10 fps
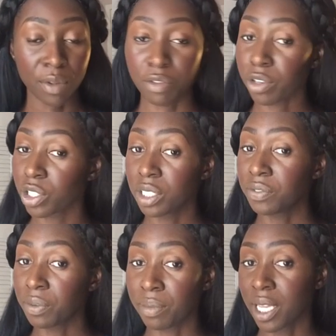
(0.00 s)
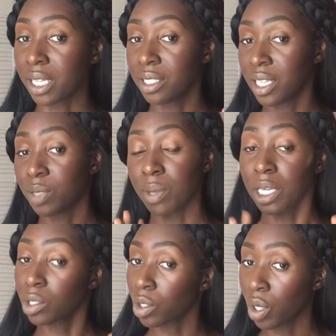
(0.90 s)
Unfortunately for me, it takes me a
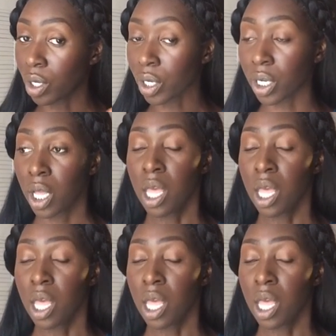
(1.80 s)
little longer.